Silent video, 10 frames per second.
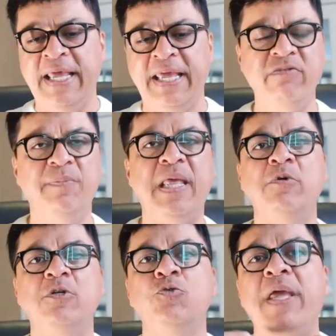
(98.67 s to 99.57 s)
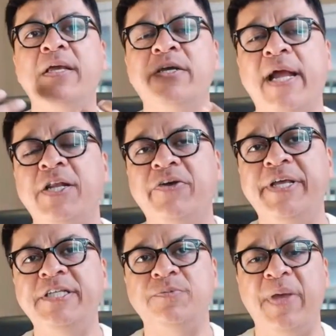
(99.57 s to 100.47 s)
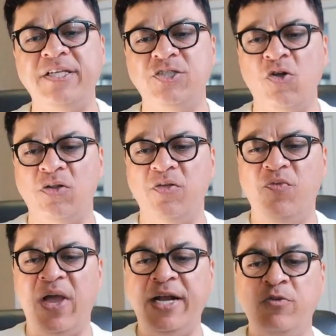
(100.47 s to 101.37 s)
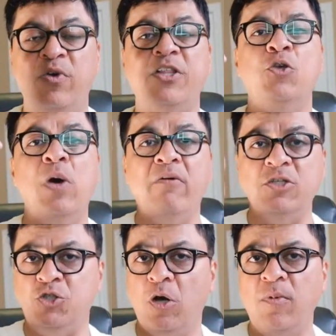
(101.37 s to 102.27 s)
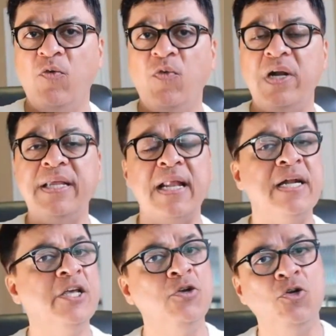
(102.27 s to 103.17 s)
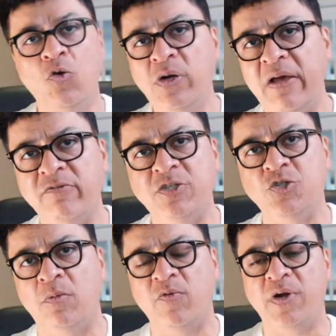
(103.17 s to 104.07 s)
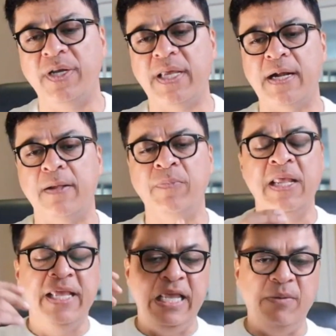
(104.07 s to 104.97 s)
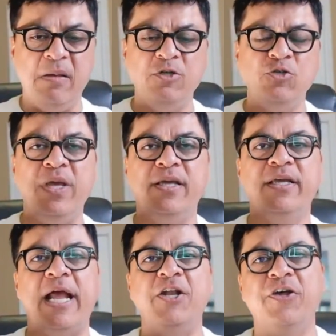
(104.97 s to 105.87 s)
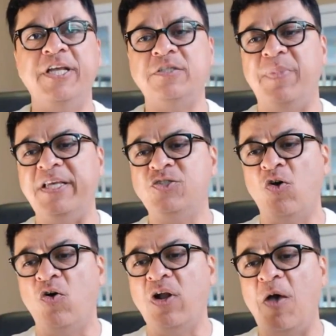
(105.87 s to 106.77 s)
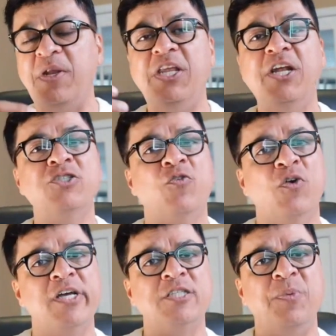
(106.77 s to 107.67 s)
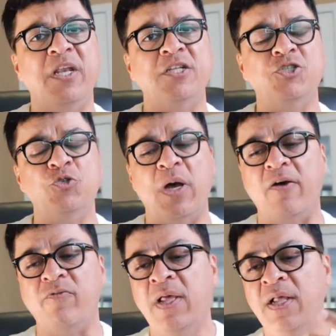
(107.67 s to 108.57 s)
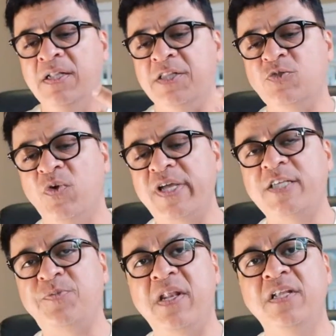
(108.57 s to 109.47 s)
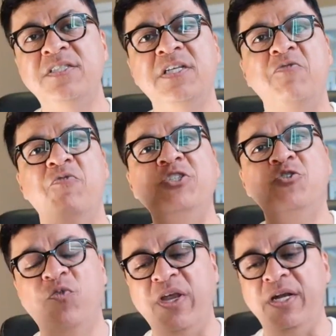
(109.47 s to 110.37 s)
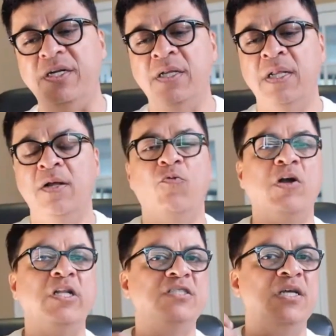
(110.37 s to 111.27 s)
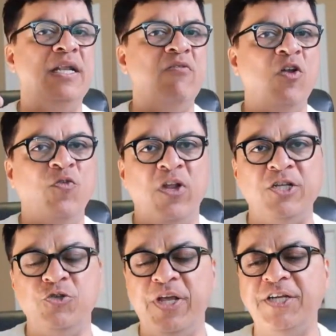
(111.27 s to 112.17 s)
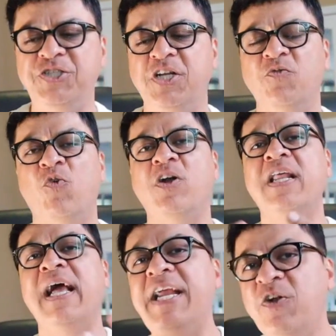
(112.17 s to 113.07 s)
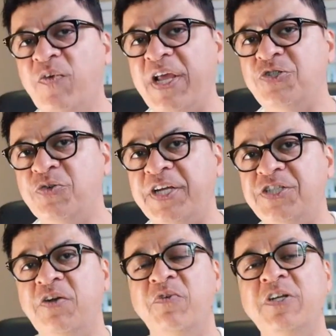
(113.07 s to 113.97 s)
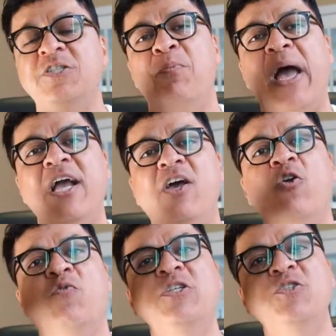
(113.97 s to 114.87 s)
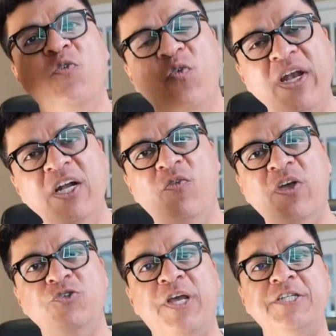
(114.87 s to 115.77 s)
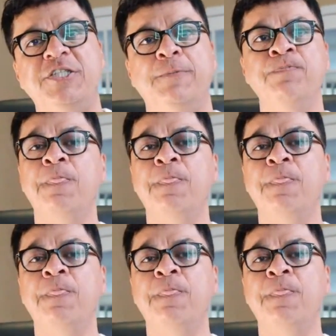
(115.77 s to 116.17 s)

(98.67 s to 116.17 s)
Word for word: He will be able to make categories based on the fact whether you have a job offer in Canada, you don't have a job offer in Canada. He'll be able to make categories based on how many years of work experience you have. This work experience is in which field, what is the level of your education, what kind of education, which background, which field of education.